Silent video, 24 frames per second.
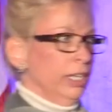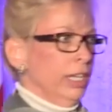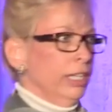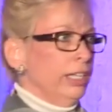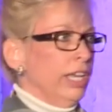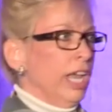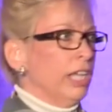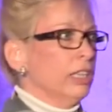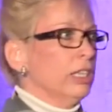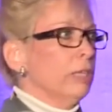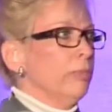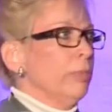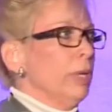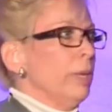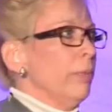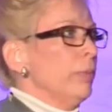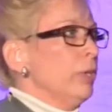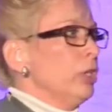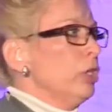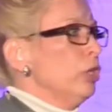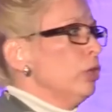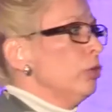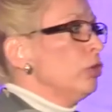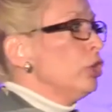Not the
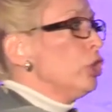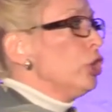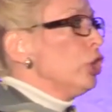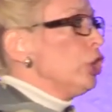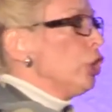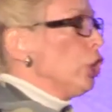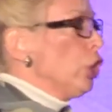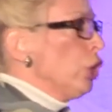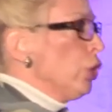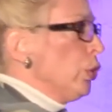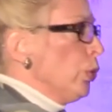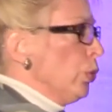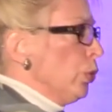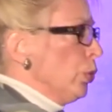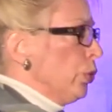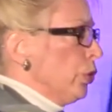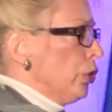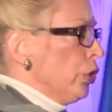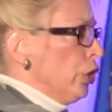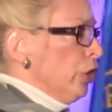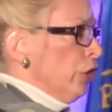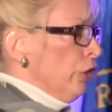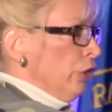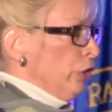people who
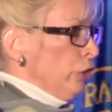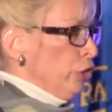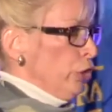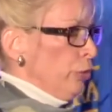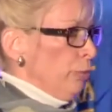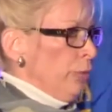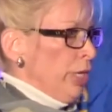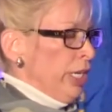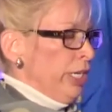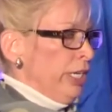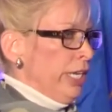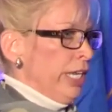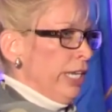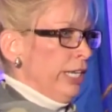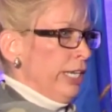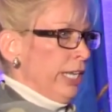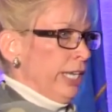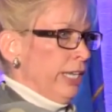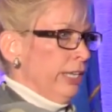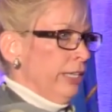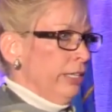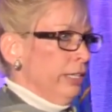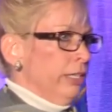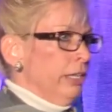choose to be
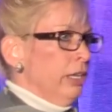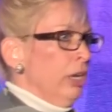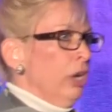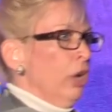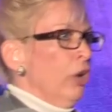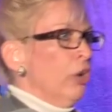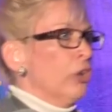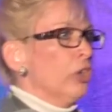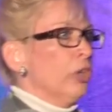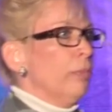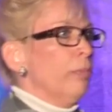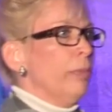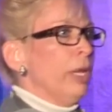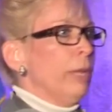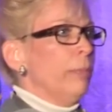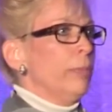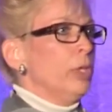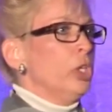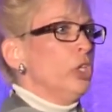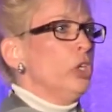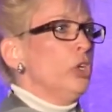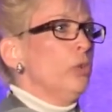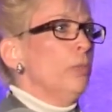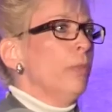needy, or the
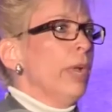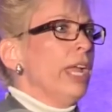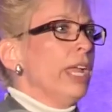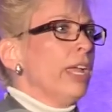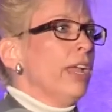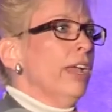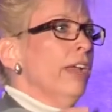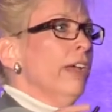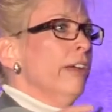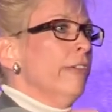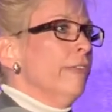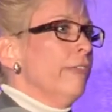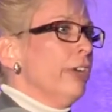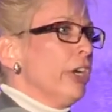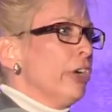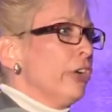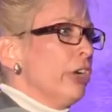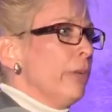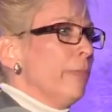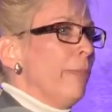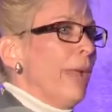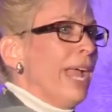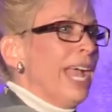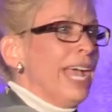people who make
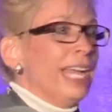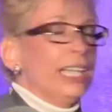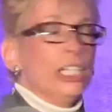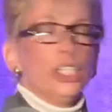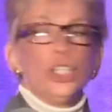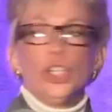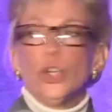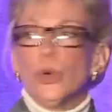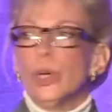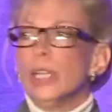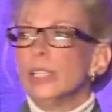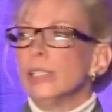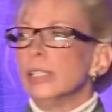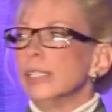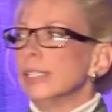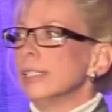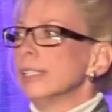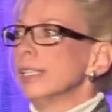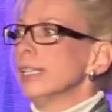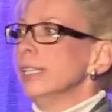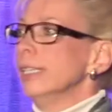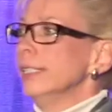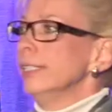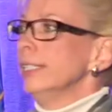very bad choices
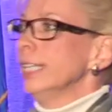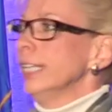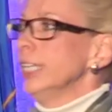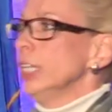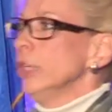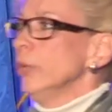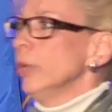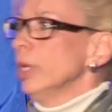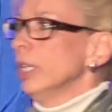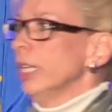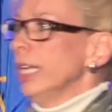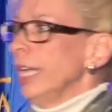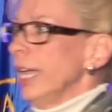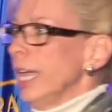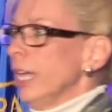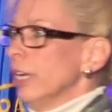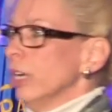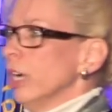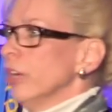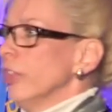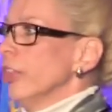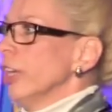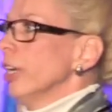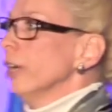continually and
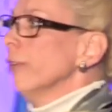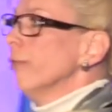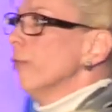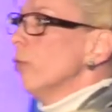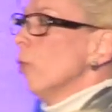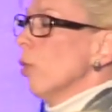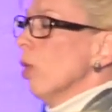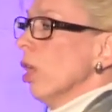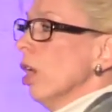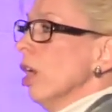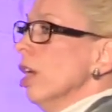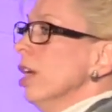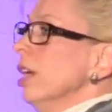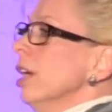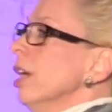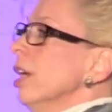are therefore